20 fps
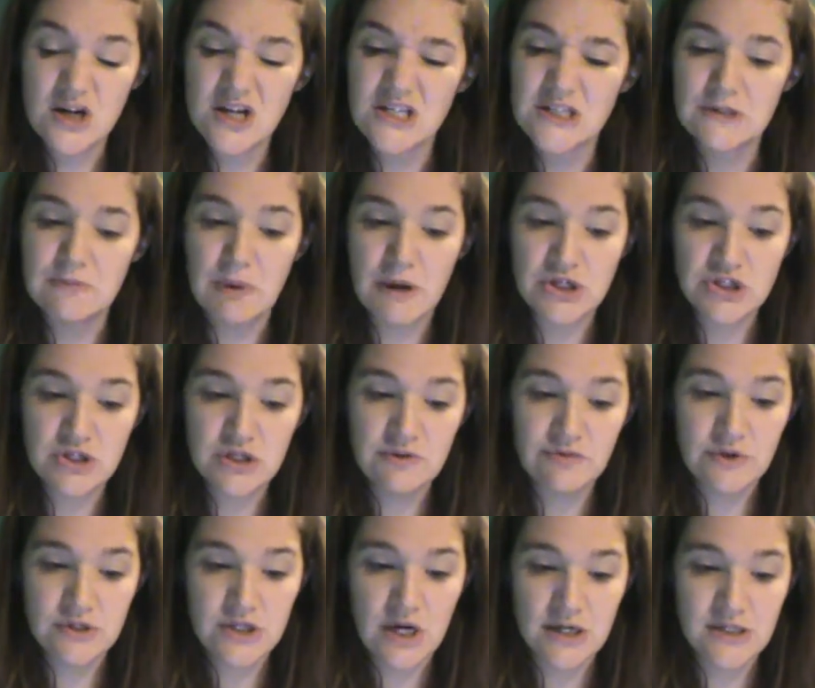especially if
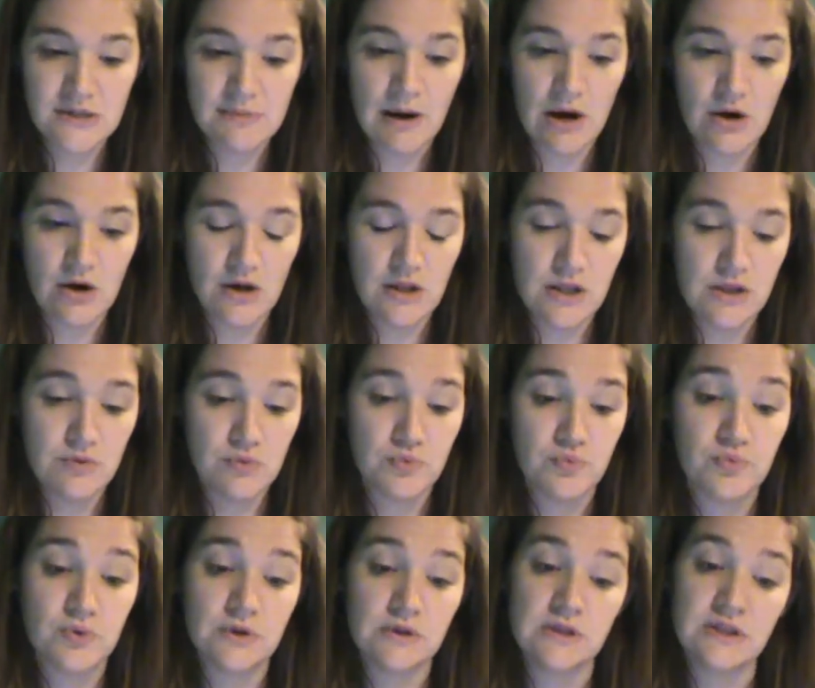we talked about the
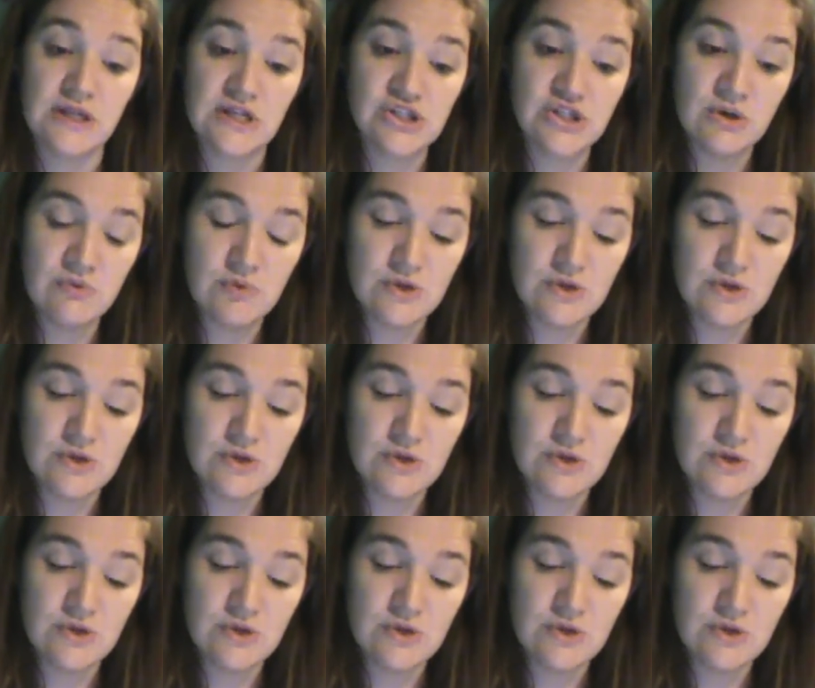religion,